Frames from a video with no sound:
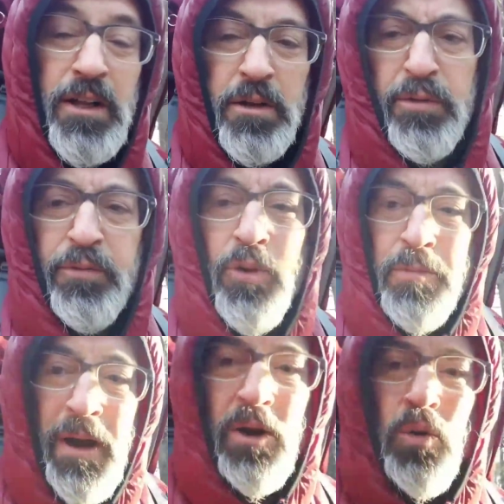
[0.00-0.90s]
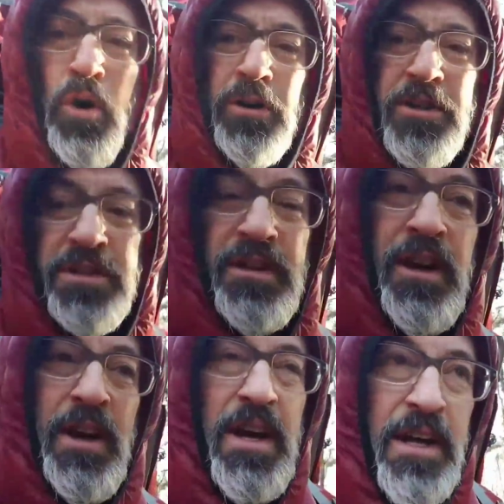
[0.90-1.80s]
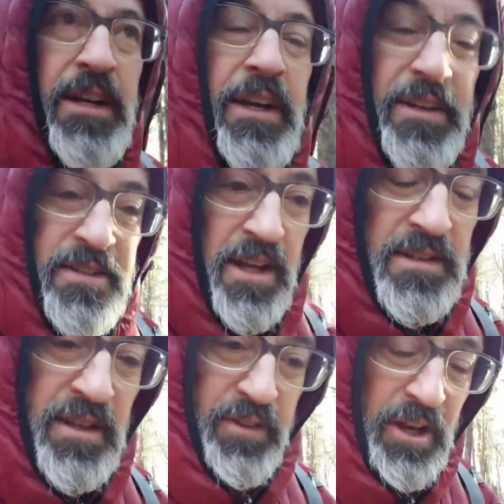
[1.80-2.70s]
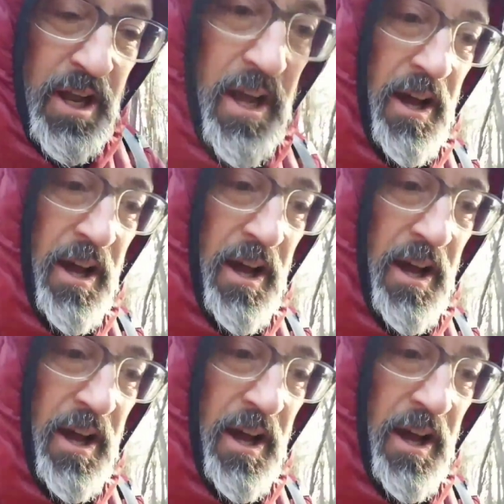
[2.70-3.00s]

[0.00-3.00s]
little 4-mile walk just to get a sense of it.